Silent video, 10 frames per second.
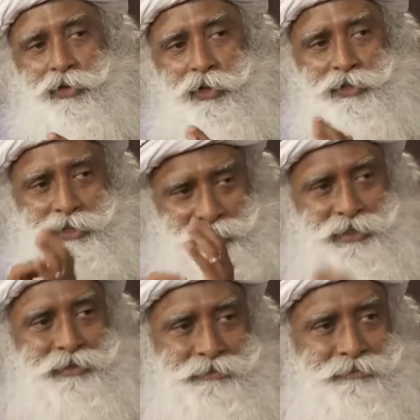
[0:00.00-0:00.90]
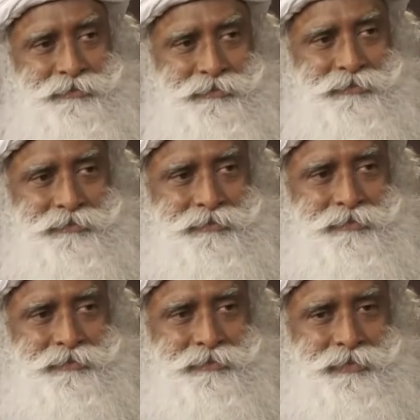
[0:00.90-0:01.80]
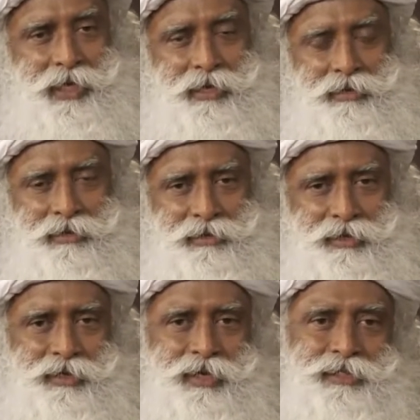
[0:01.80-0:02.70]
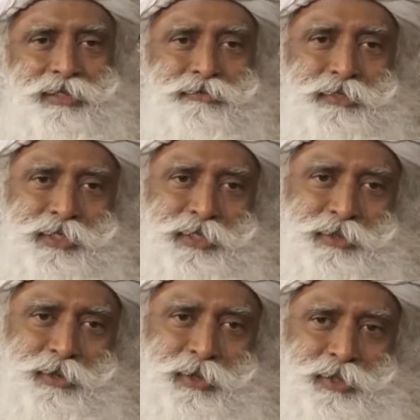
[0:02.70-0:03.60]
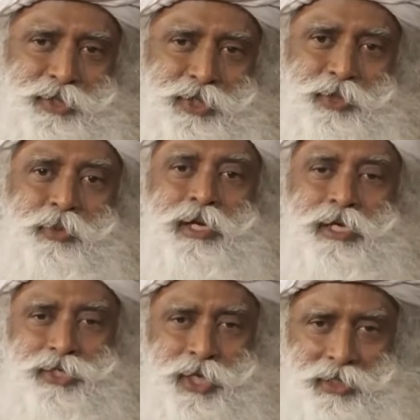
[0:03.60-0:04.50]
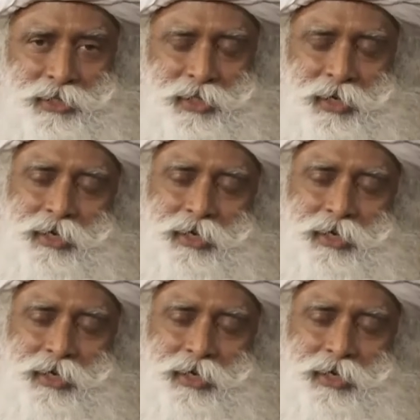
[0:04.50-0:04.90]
logic. Anything that doesn't fit into your logic, you will reject.